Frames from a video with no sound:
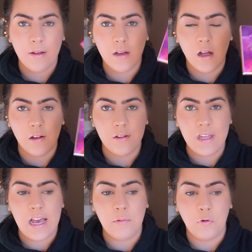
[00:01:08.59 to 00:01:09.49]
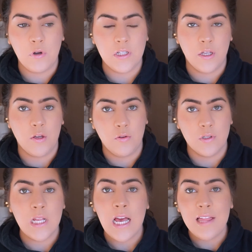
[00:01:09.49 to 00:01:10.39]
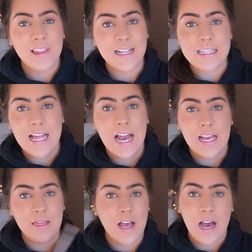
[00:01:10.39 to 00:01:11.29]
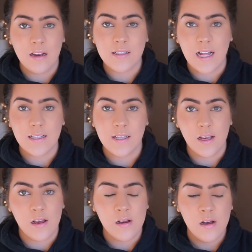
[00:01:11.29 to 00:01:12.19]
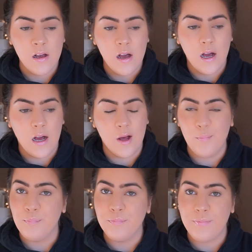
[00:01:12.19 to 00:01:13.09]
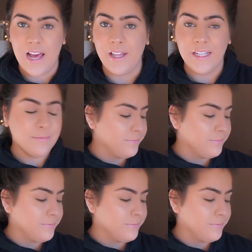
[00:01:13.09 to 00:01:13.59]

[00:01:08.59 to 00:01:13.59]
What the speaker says: color that I'm going to use that's not in the Anastasia palette.